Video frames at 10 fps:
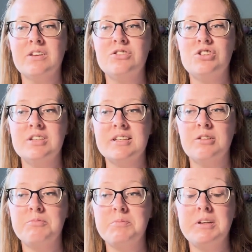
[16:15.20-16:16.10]
She's
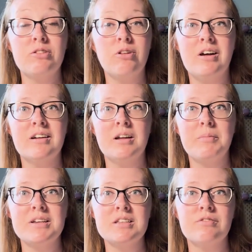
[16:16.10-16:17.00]
helped me a lot on
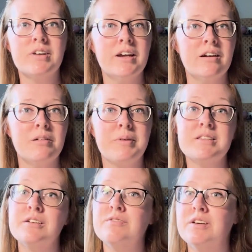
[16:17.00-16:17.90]
my self-care and my
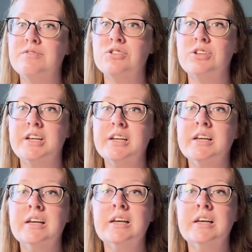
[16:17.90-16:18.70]
self-love journey.